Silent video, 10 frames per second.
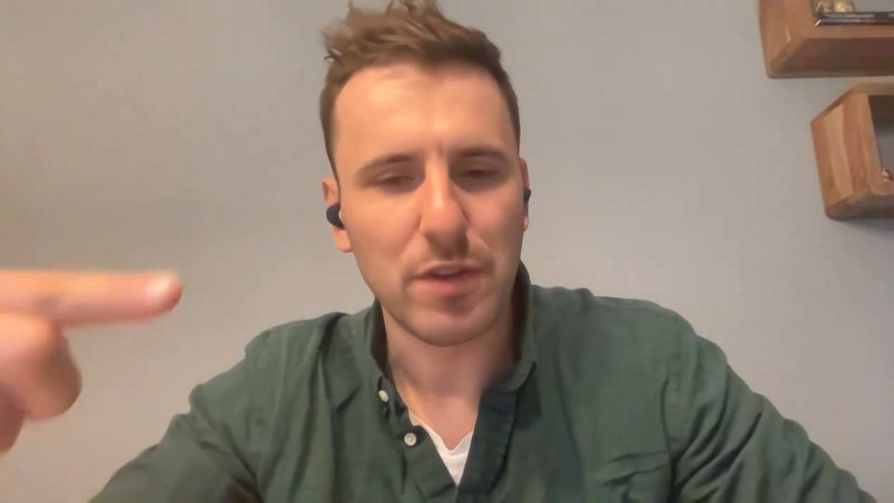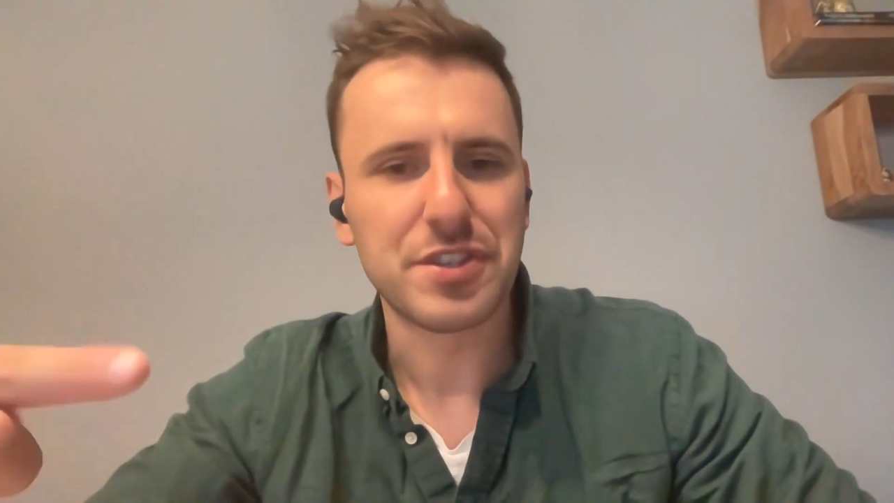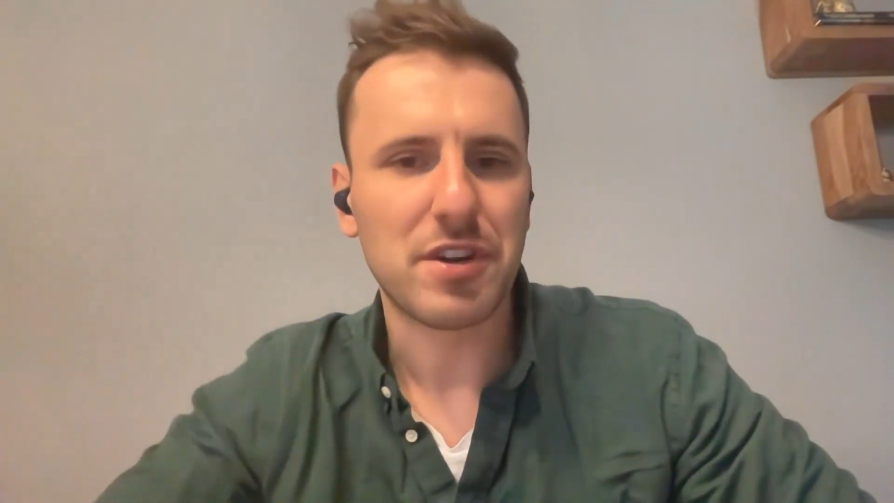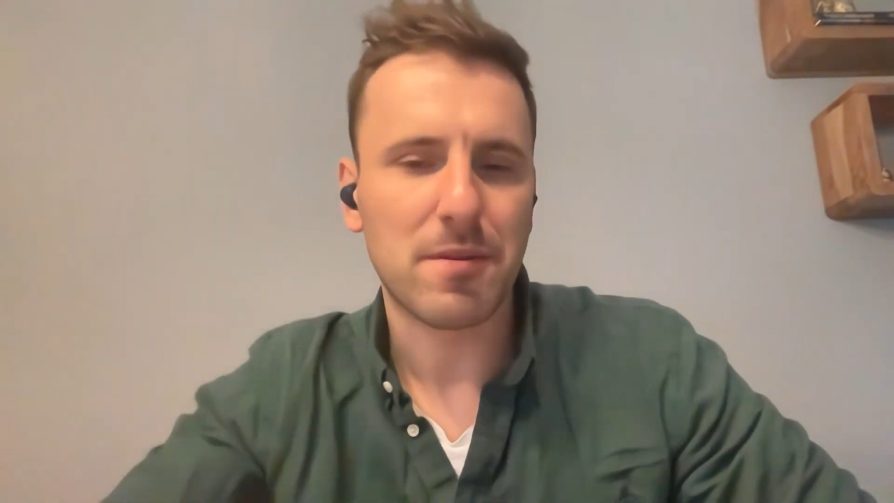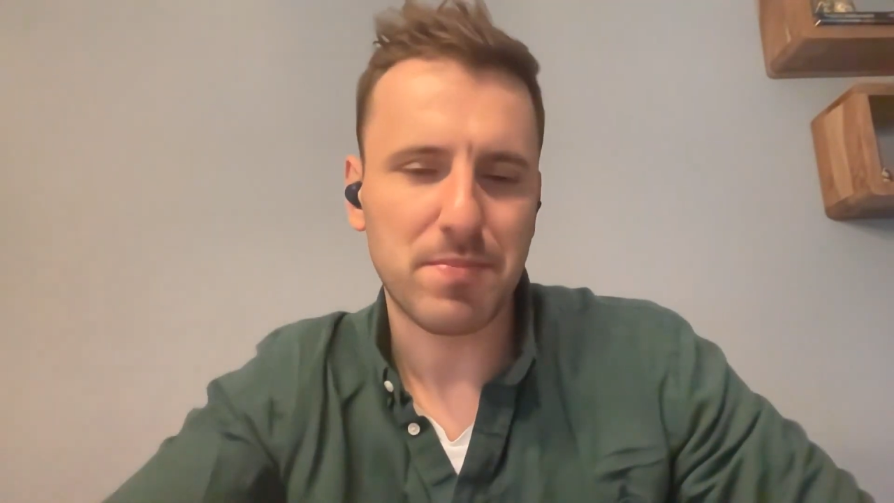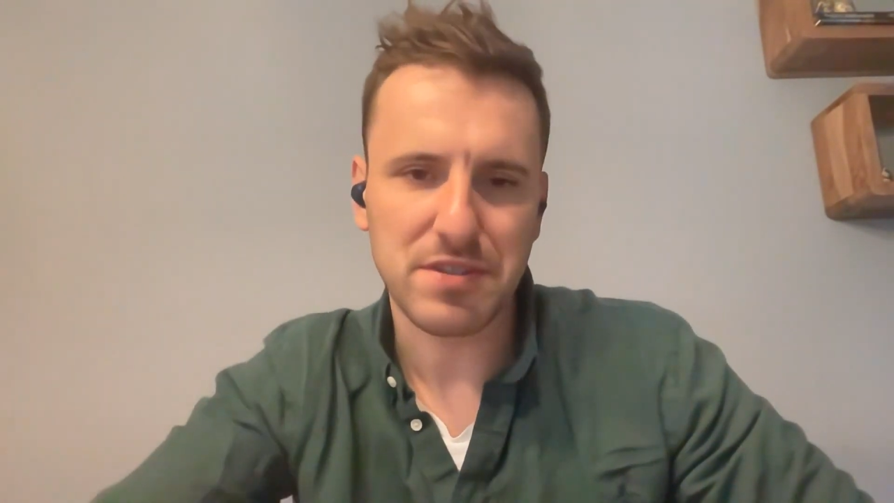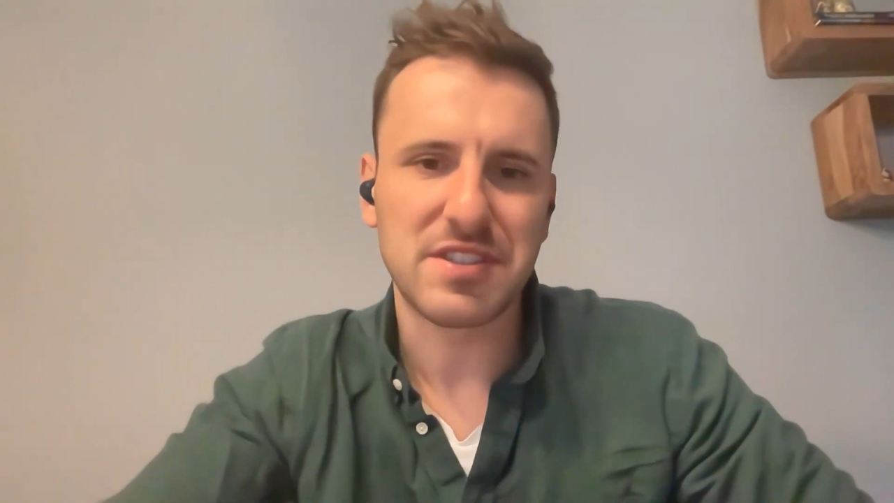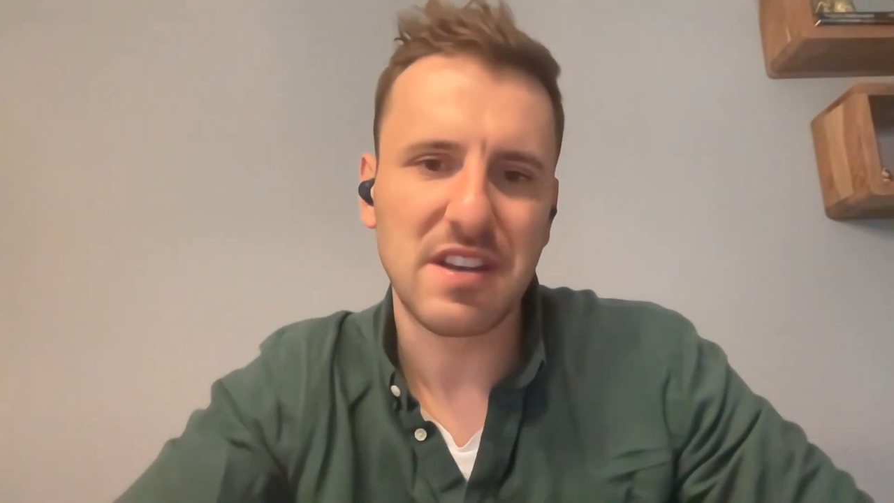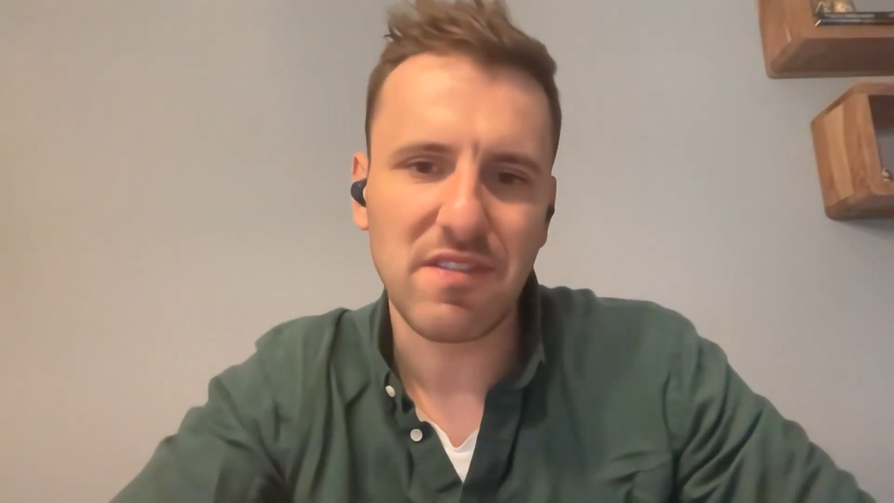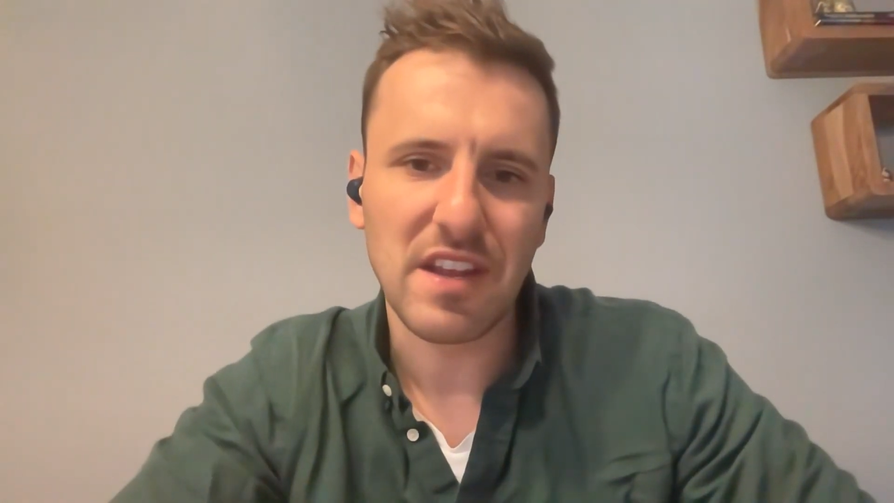start
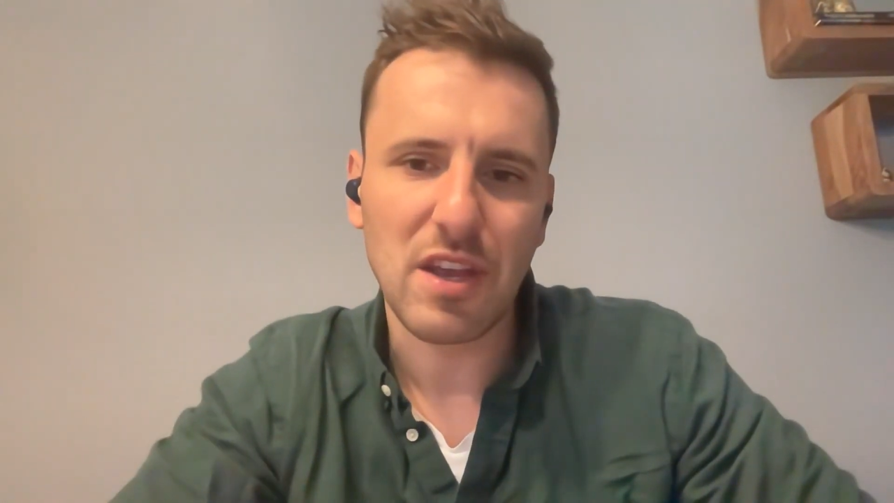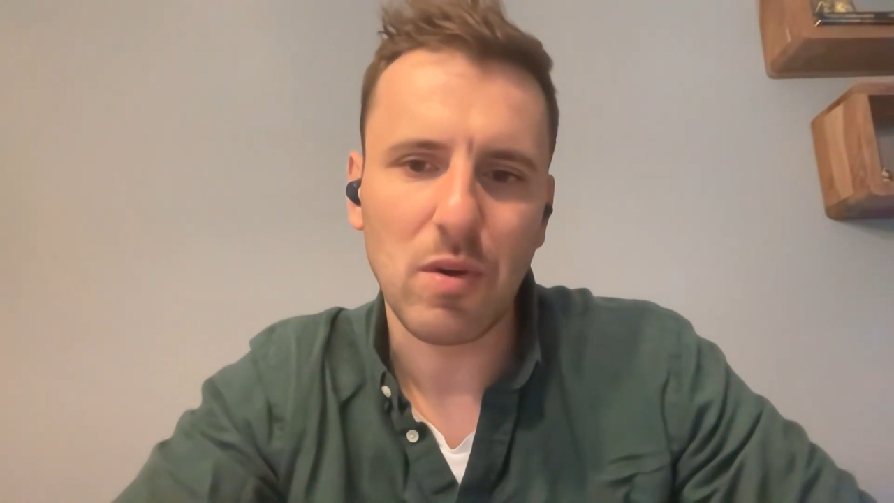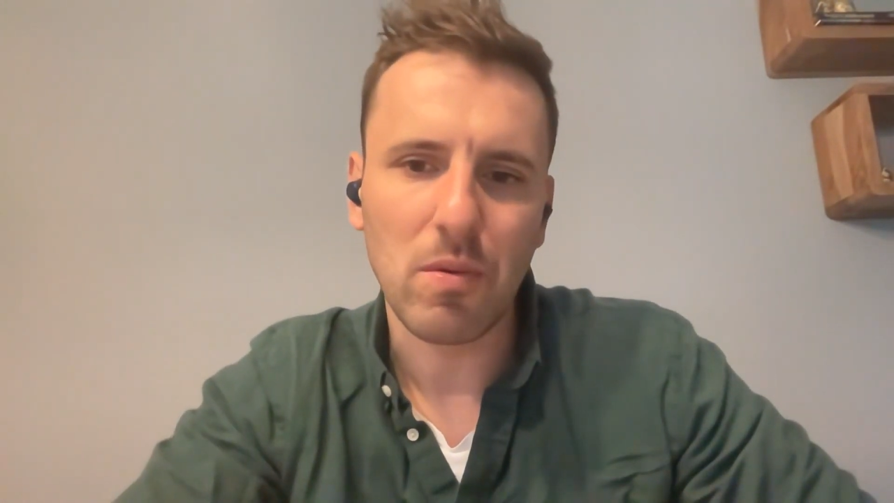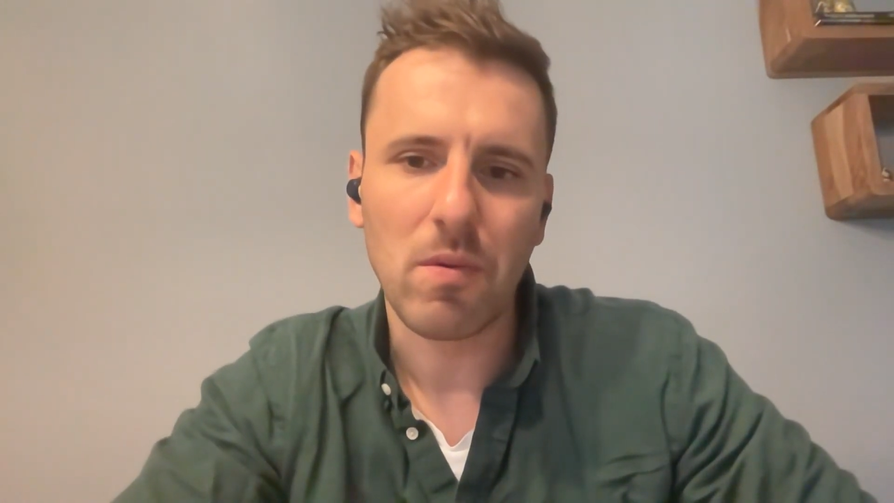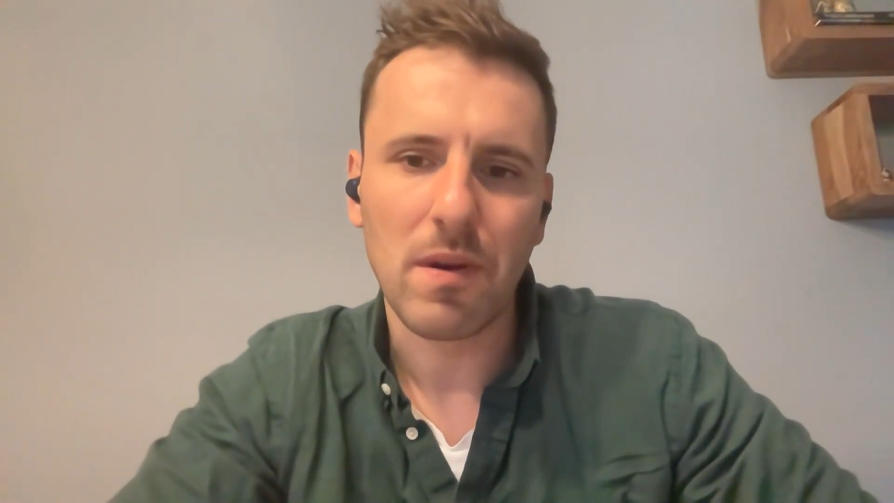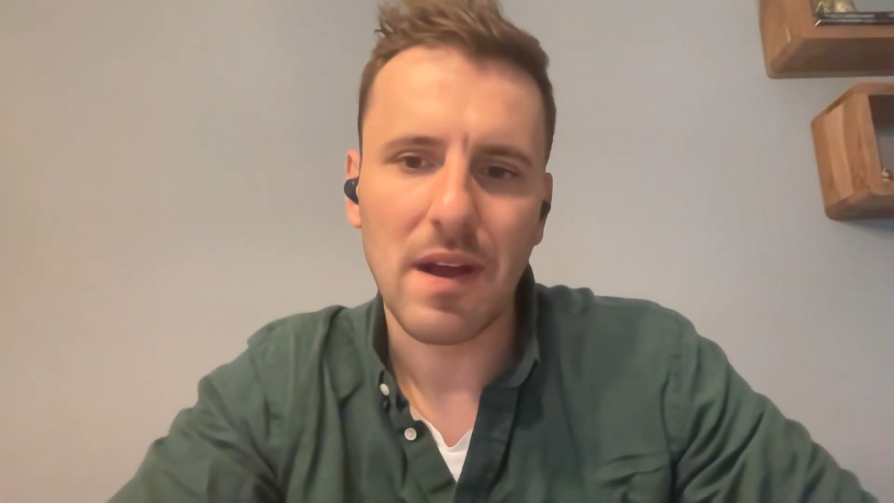perceiving you